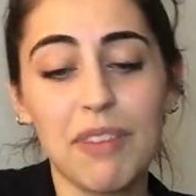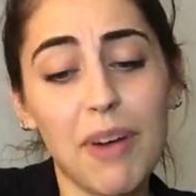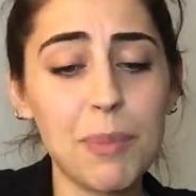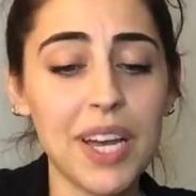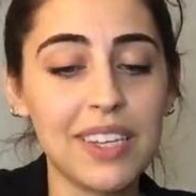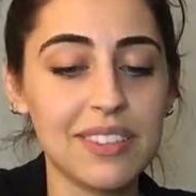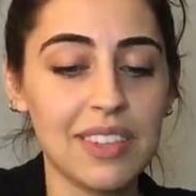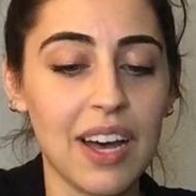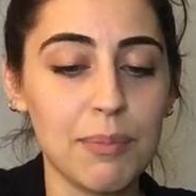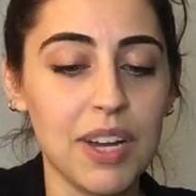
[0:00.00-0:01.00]
If I'm not into
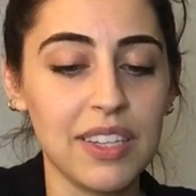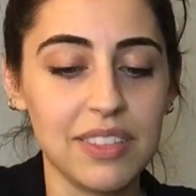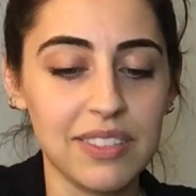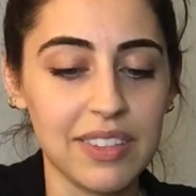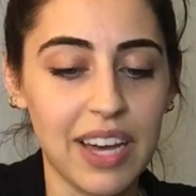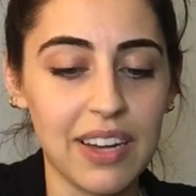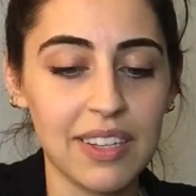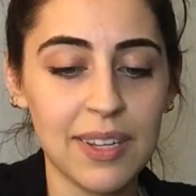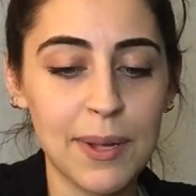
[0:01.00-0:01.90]
that, I'm not into that.